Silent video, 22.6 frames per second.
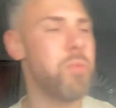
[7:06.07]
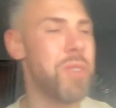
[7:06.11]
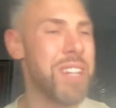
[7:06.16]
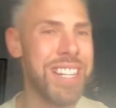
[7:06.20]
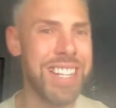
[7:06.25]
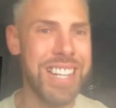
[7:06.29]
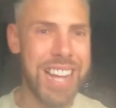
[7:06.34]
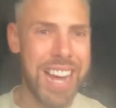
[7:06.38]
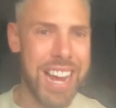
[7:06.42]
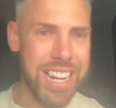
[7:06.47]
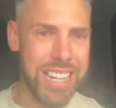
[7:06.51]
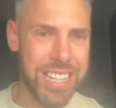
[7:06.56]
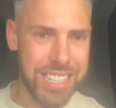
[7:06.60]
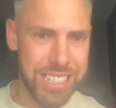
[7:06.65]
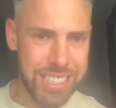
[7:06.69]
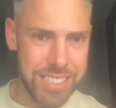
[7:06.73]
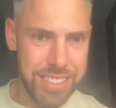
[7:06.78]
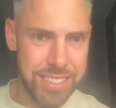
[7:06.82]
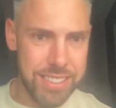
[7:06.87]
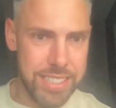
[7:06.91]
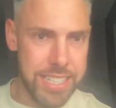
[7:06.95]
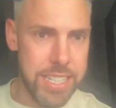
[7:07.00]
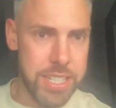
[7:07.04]
We lack
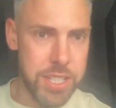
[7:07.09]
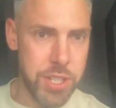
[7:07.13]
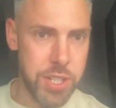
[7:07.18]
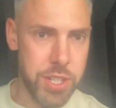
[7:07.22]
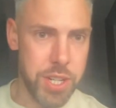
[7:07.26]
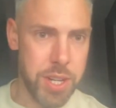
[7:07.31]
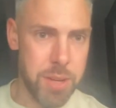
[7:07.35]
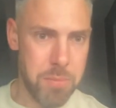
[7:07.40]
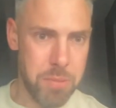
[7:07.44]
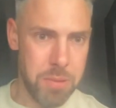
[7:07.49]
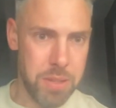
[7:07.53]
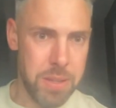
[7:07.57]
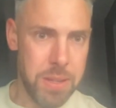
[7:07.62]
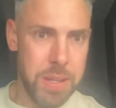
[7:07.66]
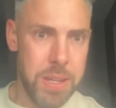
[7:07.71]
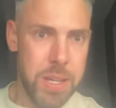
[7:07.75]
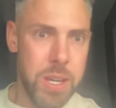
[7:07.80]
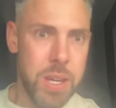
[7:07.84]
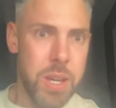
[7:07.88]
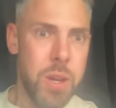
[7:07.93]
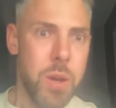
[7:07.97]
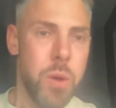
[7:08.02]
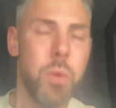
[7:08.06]
leadership.
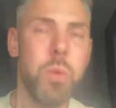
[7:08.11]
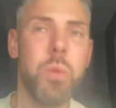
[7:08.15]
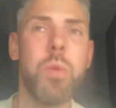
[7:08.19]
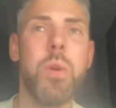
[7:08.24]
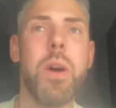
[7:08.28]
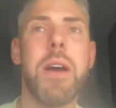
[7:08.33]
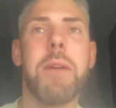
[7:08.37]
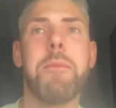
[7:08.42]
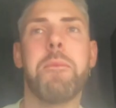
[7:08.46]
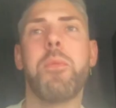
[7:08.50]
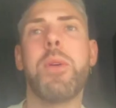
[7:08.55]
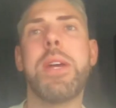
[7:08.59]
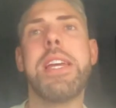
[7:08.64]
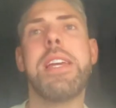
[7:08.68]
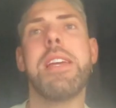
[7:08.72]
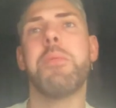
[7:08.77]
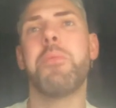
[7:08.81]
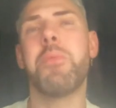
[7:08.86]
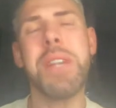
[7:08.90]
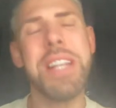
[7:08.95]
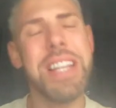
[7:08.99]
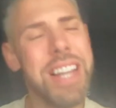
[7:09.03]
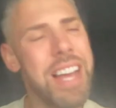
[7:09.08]
We
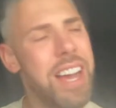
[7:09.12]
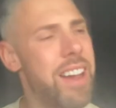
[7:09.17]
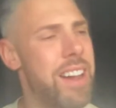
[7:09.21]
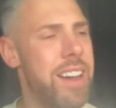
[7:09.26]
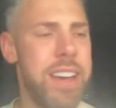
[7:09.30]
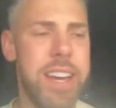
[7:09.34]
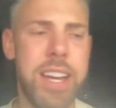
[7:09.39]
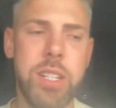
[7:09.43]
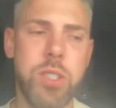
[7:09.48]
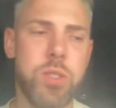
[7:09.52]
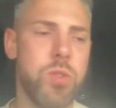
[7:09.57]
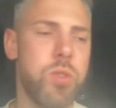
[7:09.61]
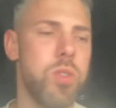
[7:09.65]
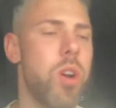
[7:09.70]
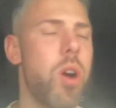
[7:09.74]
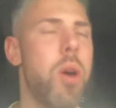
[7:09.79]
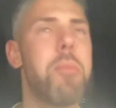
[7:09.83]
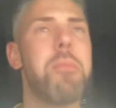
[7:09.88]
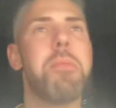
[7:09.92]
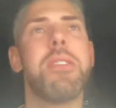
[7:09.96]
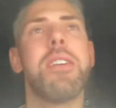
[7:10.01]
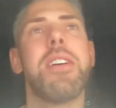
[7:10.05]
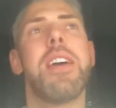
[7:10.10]
let our heads
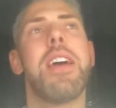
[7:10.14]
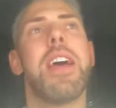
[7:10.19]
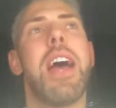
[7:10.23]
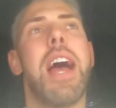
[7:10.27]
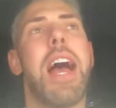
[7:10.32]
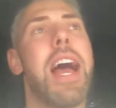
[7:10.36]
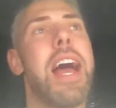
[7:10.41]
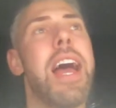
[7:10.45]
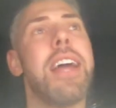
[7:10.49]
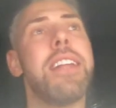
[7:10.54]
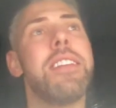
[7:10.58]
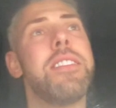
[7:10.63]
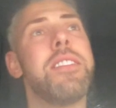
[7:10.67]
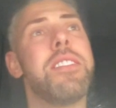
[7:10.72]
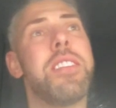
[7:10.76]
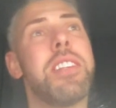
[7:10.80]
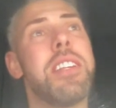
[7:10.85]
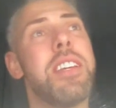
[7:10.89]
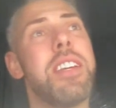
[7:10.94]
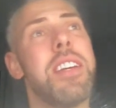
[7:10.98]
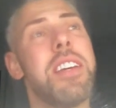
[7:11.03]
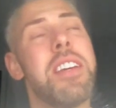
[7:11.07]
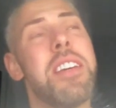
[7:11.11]
drop, and
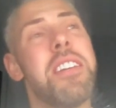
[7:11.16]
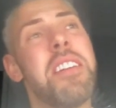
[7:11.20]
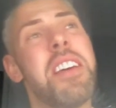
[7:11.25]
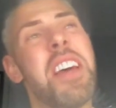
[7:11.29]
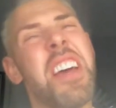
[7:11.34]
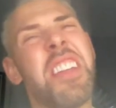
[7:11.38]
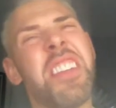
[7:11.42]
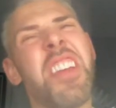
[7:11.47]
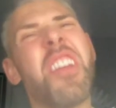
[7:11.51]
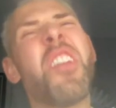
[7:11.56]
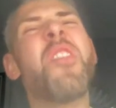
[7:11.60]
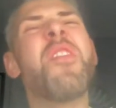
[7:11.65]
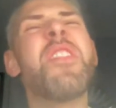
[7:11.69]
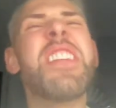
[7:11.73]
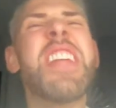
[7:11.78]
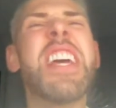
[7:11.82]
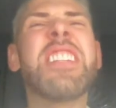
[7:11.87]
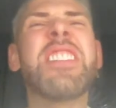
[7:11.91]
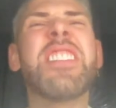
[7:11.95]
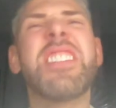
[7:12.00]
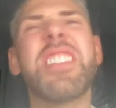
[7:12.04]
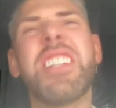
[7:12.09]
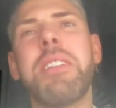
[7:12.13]
they don't
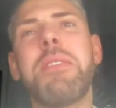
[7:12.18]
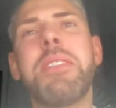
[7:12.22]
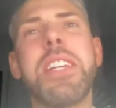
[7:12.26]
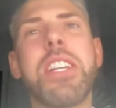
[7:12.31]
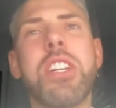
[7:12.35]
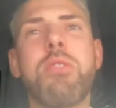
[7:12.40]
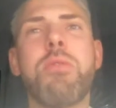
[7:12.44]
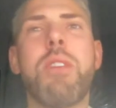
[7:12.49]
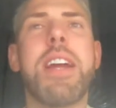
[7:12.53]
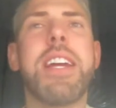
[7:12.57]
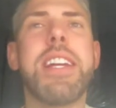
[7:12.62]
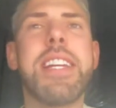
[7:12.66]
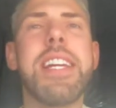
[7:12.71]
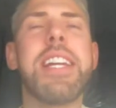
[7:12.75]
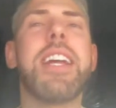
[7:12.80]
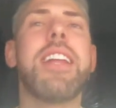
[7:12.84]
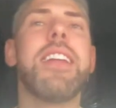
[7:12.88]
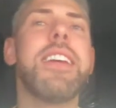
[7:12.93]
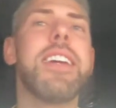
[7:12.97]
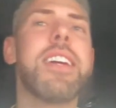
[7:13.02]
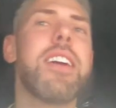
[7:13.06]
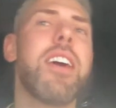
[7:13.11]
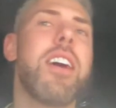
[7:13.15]
necessarily create any
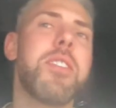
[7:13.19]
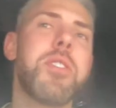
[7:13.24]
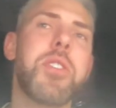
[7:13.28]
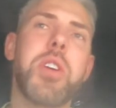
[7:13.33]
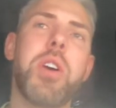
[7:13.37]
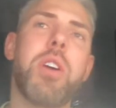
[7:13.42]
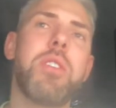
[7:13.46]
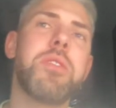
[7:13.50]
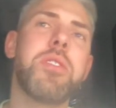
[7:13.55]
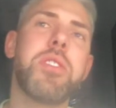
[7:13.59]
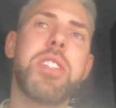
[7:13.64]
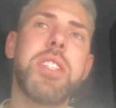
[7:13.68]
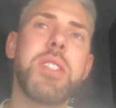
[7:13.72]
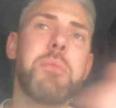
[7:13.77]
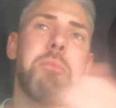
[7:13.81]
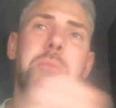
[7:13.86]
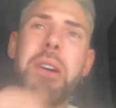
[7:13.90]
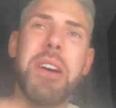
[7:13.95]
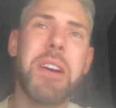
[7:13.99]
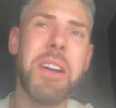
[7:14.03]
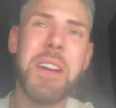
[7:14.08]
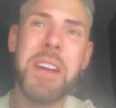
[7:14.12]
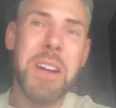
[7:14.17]
clear-cut chances,
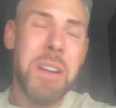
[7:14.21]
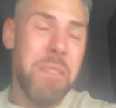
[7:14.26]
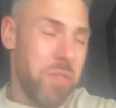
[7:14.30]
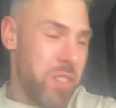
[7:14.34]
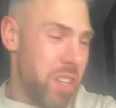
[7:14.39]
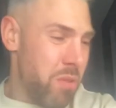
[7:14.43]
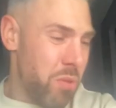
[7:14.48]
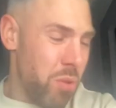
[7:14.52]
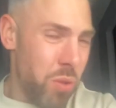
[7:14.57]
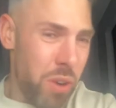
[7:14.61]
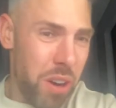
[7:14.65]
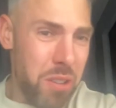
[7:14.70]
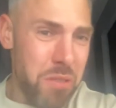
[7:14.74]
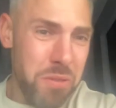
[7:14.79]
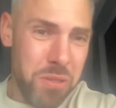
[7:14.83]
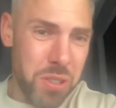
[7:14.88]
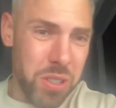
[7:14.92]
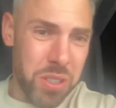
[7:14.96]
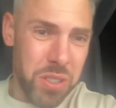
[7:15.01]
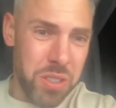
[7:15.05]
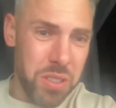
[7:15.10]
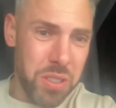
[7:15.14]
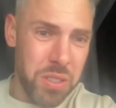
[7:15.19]
but they're all over
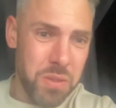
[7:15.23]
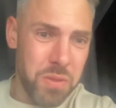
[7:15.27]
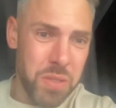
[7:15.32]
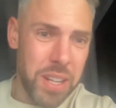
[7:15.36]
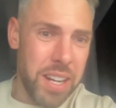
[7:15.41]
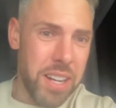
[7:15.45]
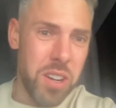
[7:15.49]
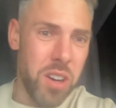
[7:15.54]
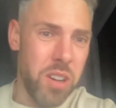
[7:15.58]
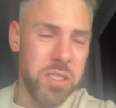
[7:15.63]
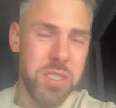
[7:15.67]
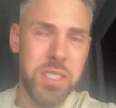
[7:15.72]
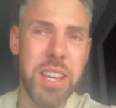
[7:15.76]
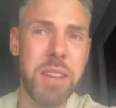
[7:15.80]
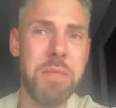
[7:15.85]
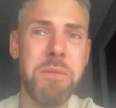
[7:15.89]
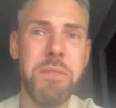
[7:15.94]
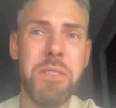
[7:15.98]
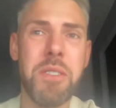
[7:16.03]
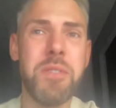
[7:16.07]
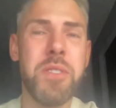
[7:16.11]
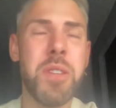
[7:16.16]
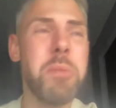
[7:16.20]
us for that last 10,
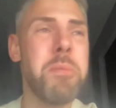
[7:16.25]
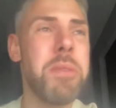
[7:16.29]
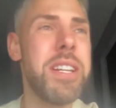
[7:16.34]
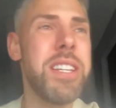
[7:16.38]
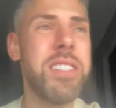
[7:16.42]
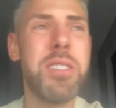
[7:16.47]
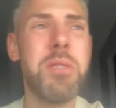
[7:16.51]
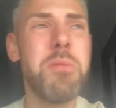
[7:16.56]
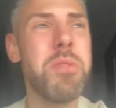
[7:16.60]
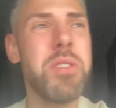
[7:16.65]
15 minutes.